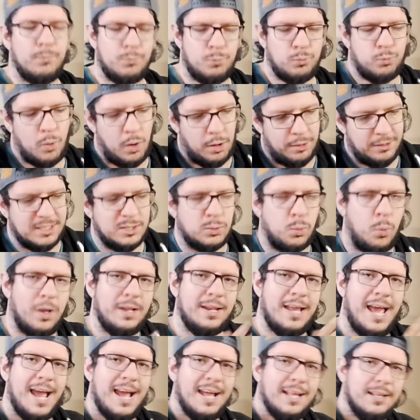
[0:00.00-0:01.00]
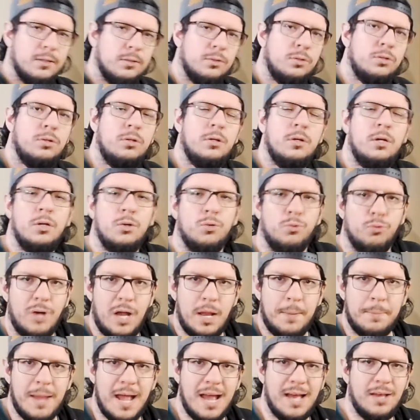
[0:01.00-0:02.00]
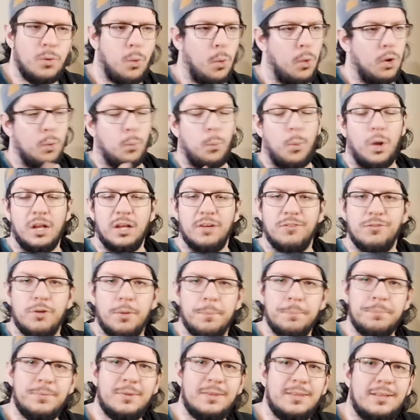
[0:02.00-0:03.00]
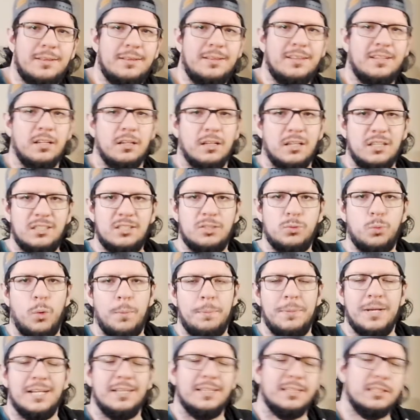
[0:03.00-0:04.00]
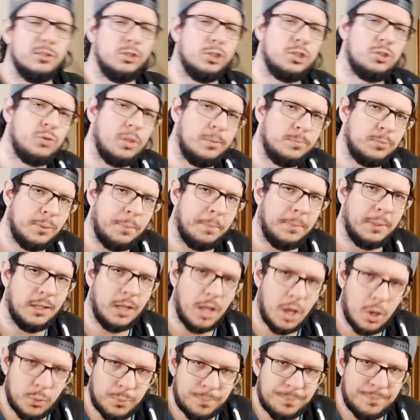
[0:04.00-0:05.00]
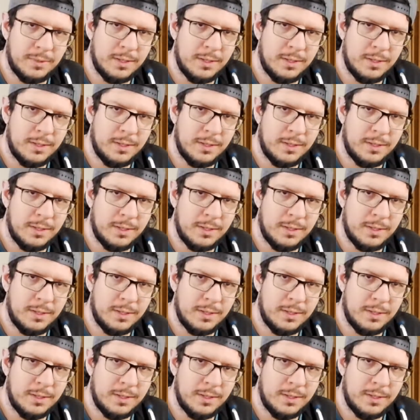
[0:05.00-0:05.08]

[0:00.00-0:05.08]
well this one and Rayman or one of them, the links will be in the description below.